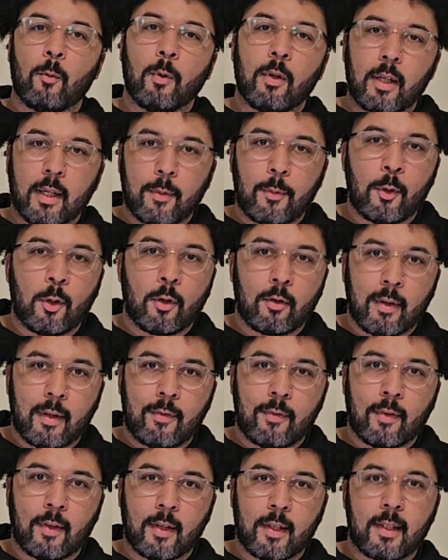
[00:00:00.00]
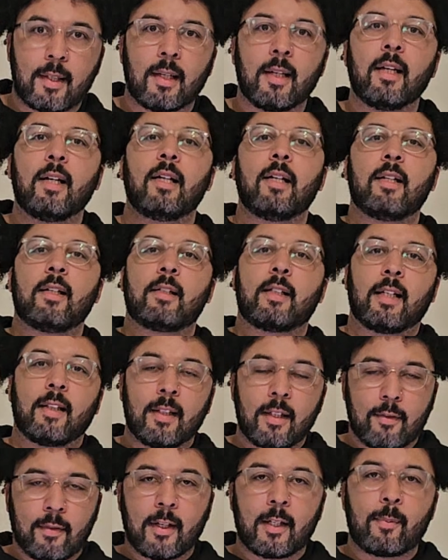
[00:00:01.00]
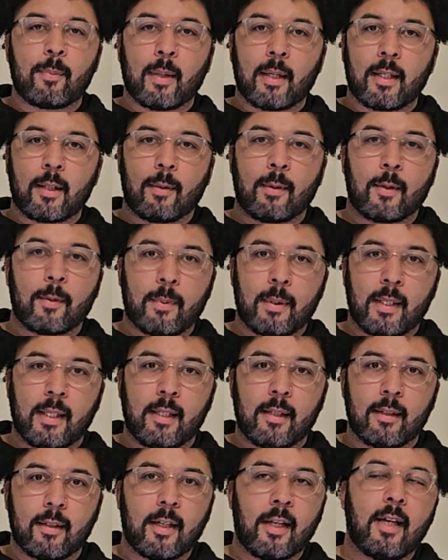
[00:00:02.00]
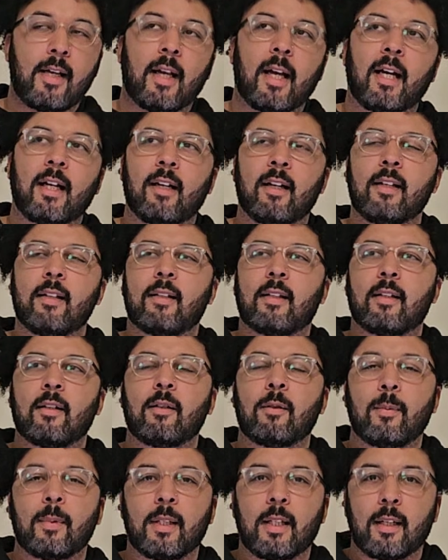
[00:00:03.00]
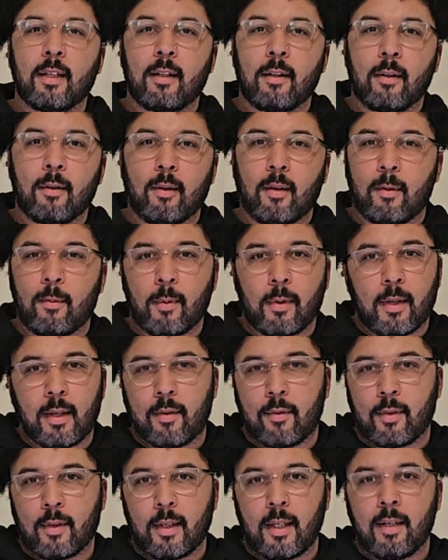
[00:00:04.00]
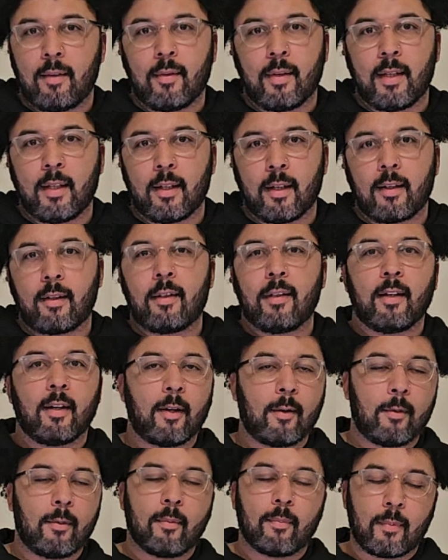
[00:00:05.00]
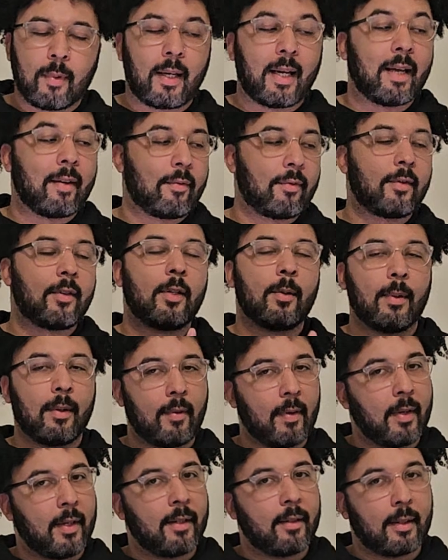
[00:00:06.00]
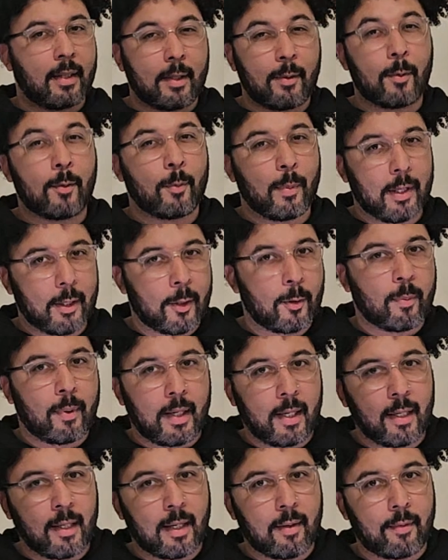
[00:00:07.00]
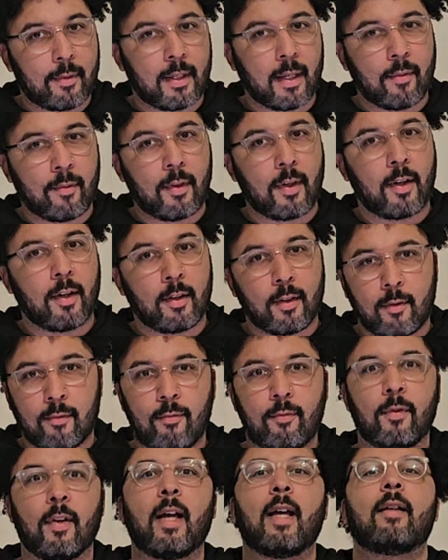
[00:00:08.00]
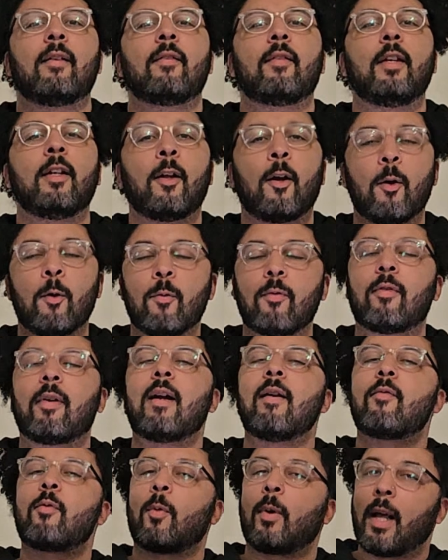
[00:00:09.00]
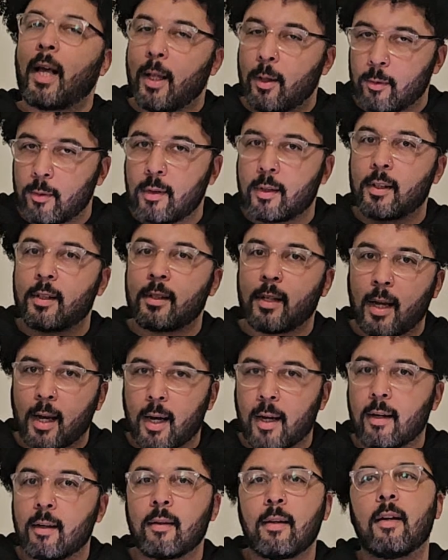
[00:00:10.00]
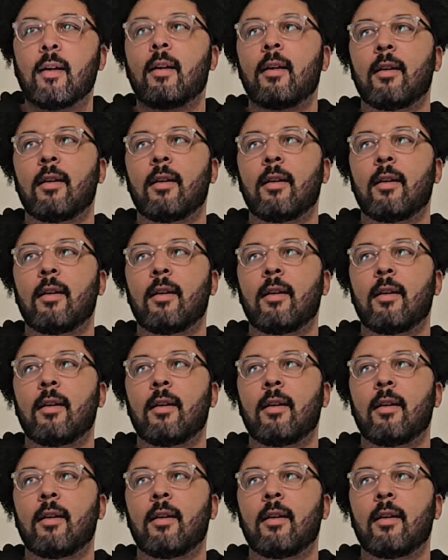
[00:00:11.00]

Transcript: we'll give you a refund. Send the device back to us, please. And I said, oh, but then I won't have an e-reader. You know, I have 2 e-readers. This was me just playing devil's advocate. But, you know, for everyone else, just saying,